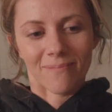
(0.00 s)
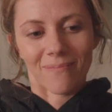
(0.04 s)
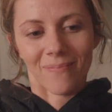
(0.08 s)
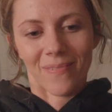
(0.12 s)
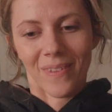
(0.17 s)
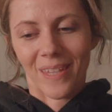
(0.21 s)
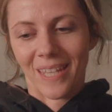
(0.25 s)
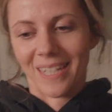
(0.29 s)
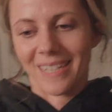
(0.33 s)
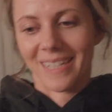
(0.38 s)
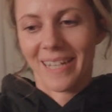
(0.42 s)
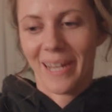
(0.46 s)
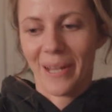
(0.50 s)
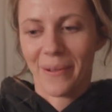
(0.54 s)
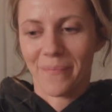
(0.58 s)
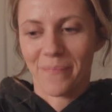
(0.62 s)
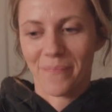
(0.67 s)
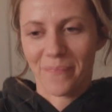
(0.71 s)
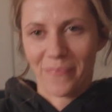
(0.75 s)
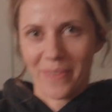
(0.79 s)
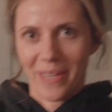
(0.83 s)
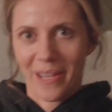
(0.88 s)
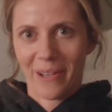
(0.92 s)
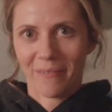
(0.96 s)
list. Yeah.
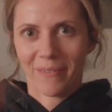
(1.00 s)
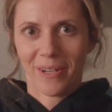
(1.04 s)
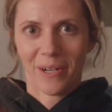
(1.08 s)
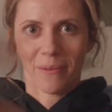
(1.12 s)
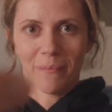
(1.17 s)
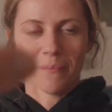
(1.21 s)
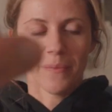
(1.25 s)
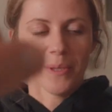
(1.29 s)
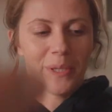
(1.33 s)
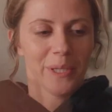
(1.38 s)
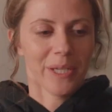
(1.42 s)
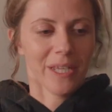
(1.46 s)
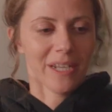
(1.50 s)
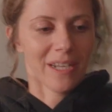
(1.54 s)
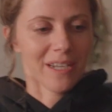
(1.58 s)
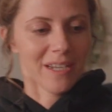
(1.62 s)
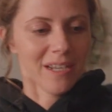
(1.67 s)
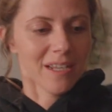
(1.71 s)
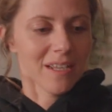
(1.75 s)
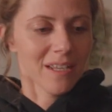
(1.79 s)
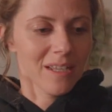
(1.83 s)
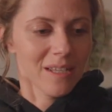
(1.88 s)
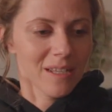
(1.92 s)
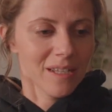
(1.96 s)
I've got Check. a million
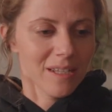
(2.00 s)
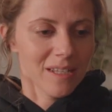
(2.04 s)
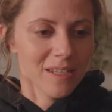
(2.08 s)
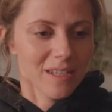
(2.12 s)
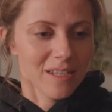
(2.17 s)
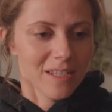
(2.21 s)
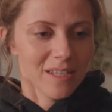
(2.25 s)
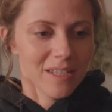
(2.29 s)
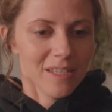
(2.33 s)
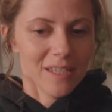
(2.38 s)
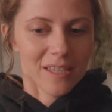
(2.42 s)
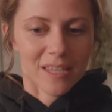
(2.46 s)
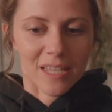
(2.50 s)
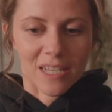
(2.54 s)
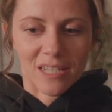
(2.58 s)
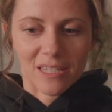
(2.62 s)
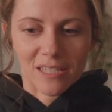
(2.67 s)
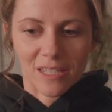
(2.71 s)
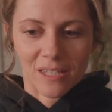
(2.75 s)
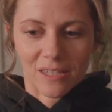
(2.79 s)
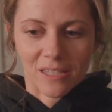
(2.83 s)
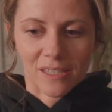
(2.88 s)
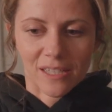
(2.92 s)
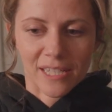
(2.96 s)

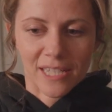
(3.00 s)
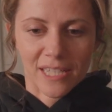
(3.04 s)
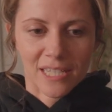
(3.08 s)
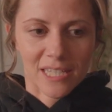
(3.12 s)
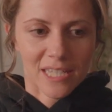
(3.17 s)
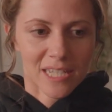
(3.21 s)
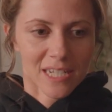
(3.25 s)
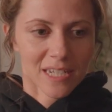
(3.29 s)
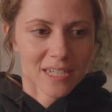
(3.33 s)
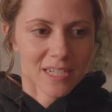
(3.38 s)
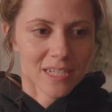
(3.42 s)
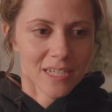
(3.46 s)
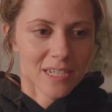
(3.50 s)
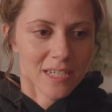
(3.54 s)
things on the list.